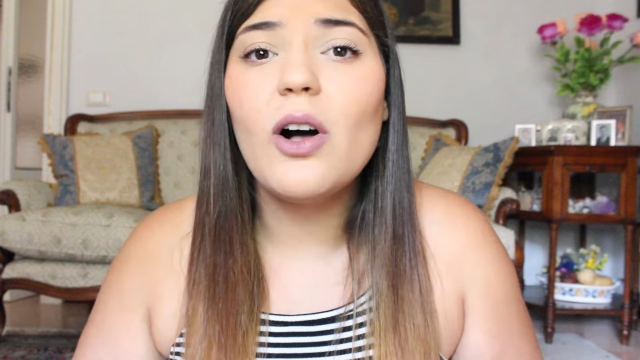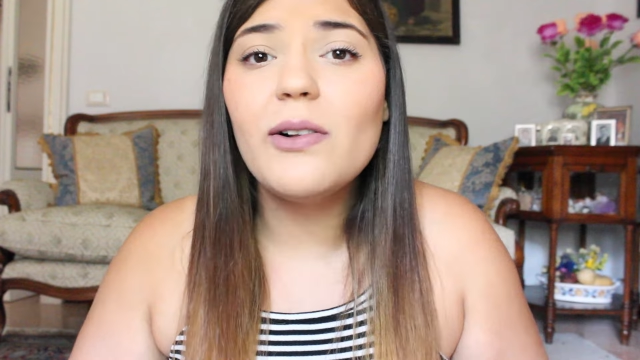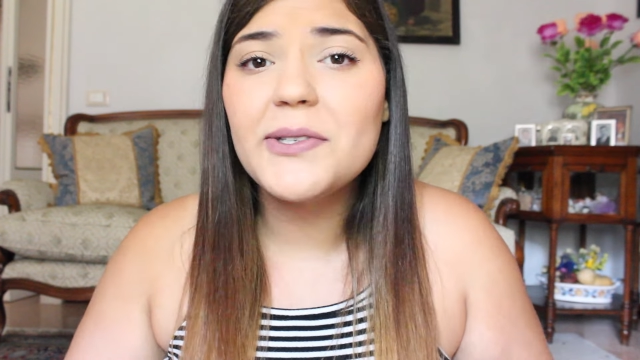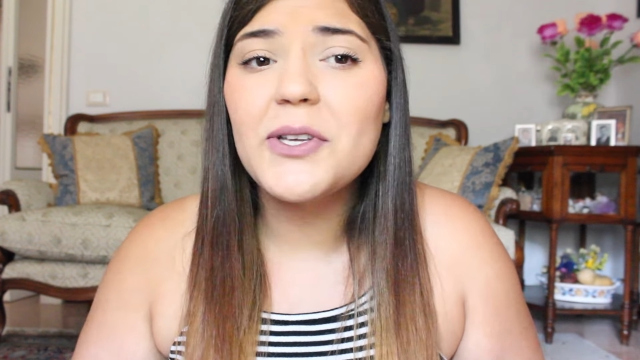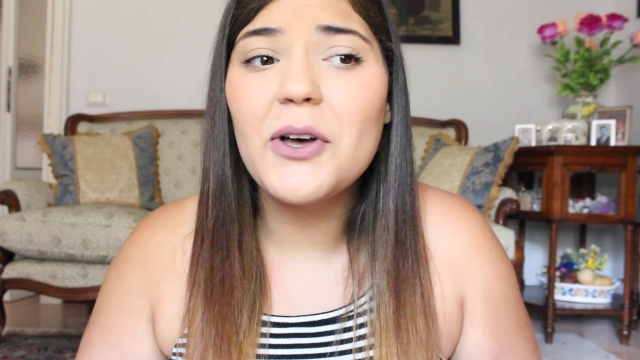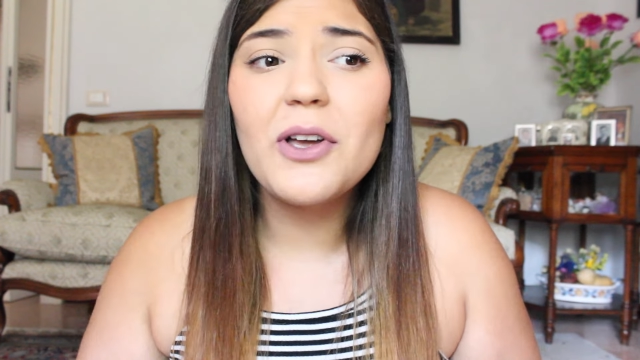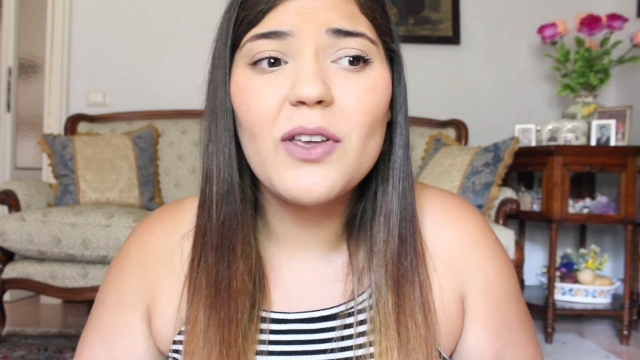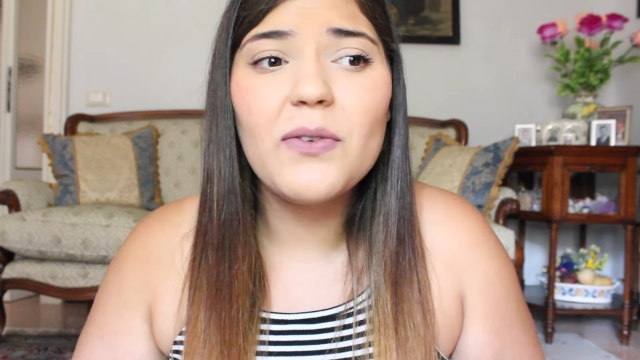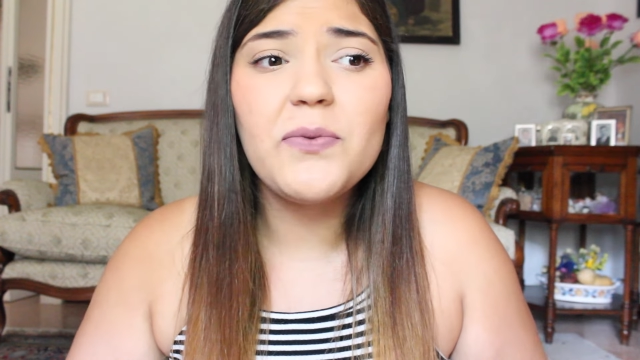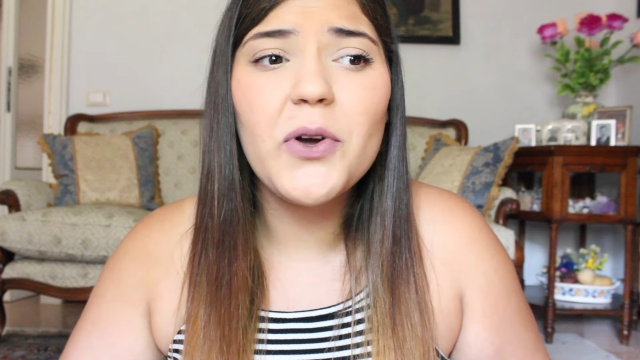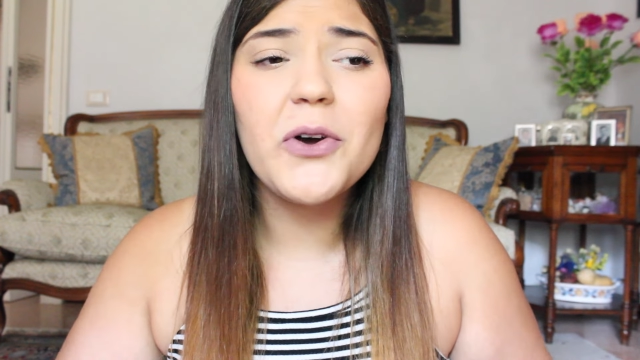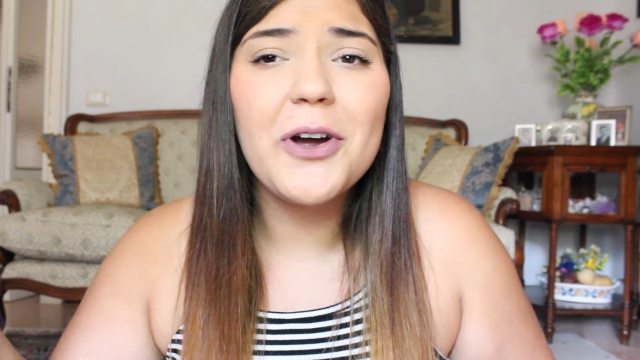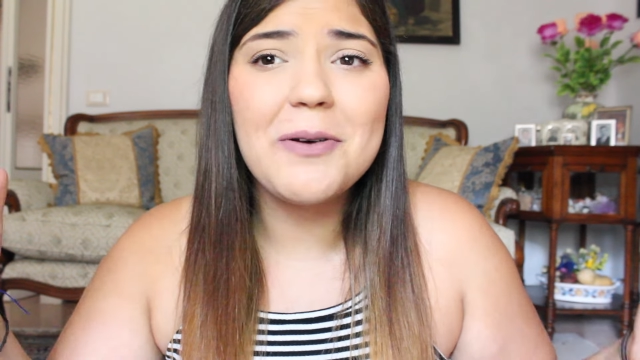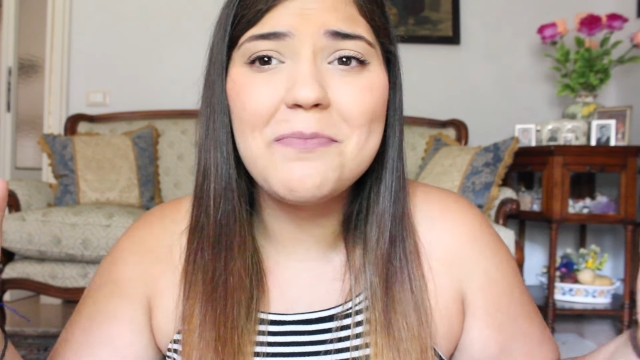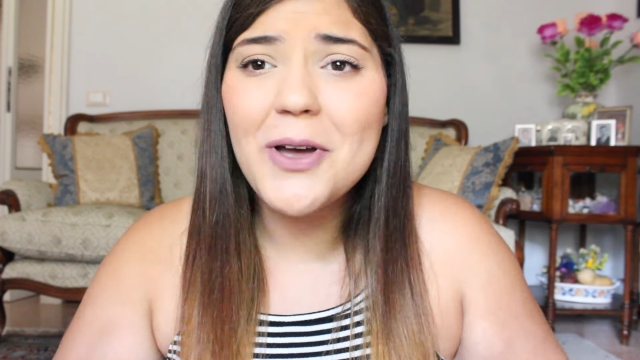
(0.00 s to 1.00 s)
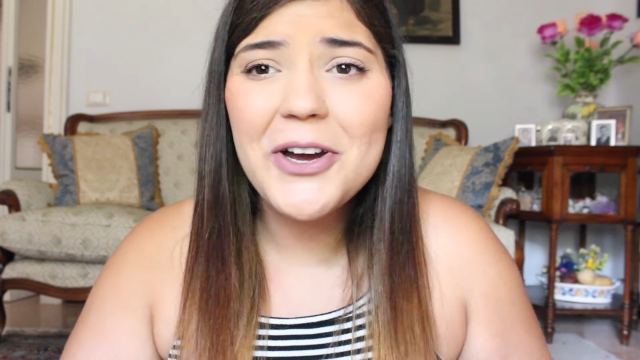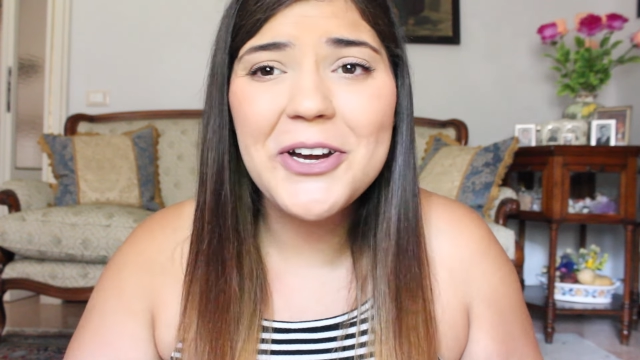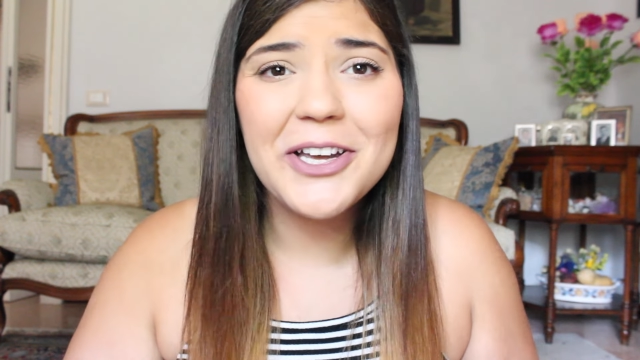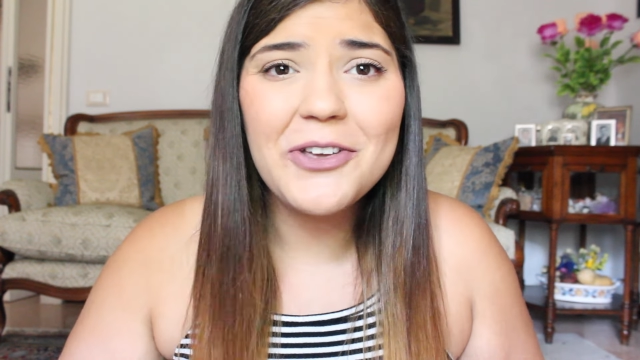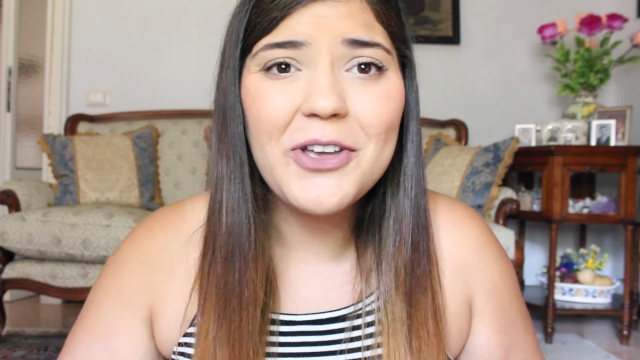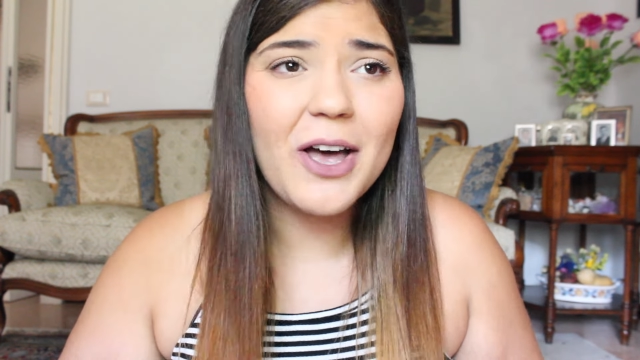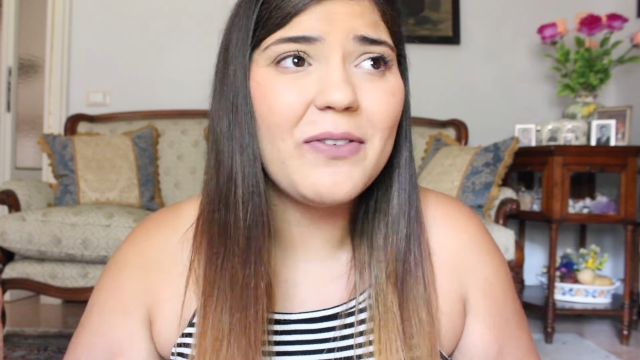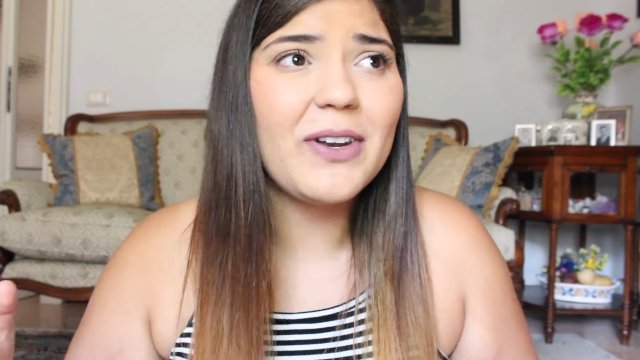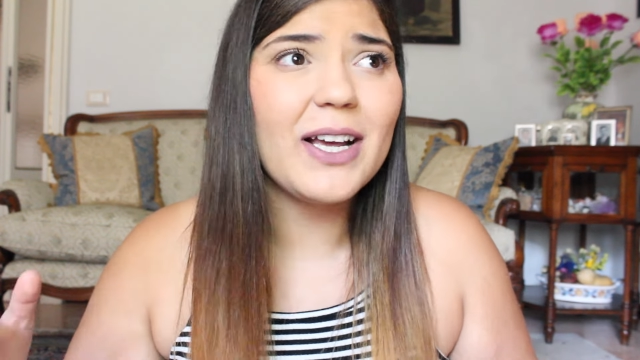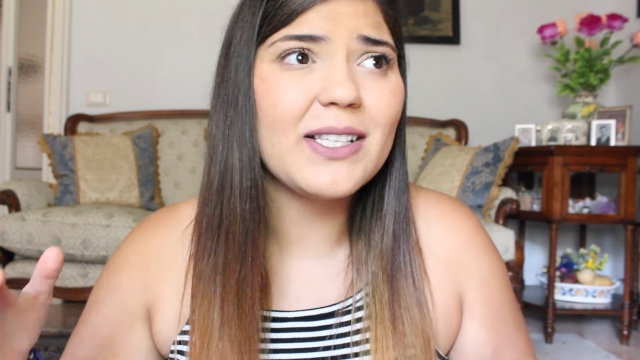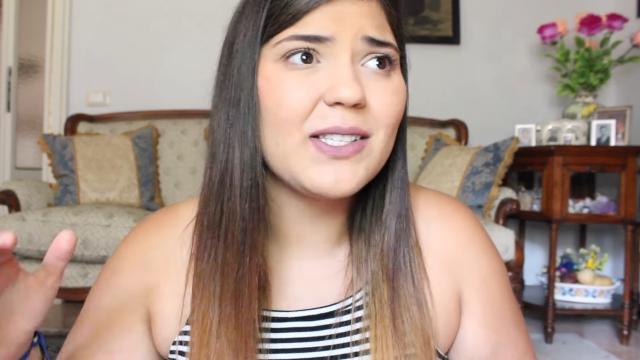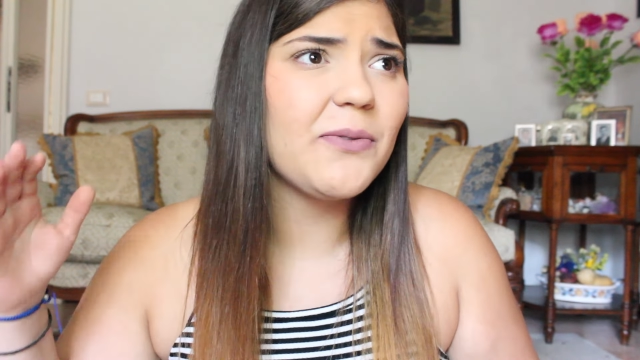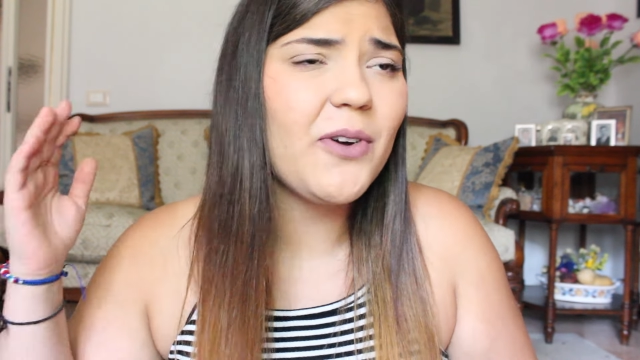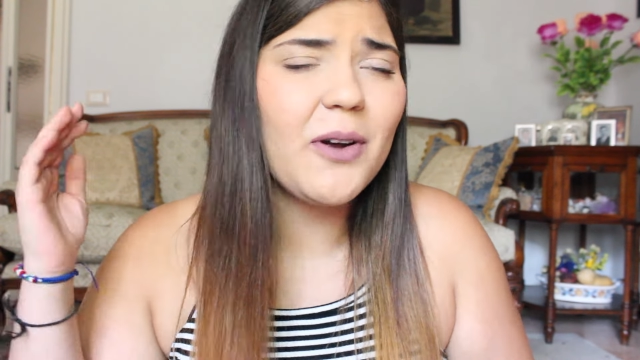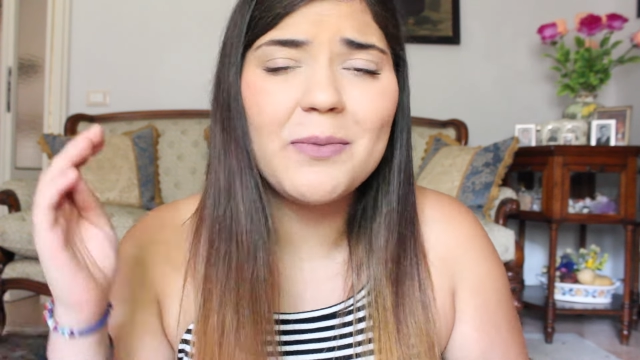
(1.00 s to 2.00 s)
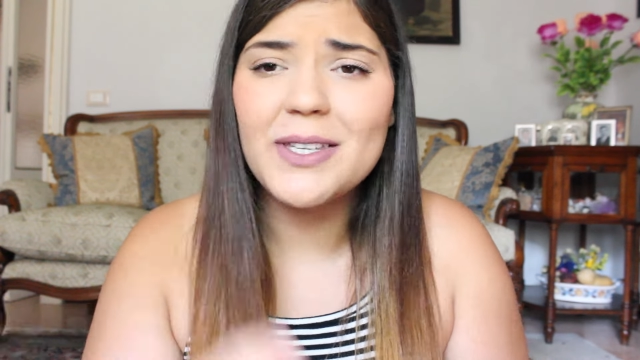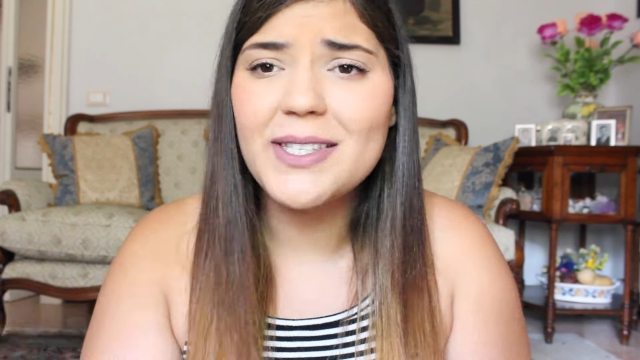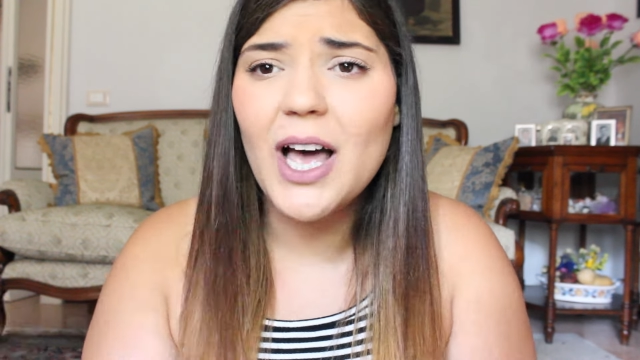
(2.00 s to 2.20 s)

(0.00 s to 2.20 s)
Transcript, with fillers: Also, if you're American, you have an accent from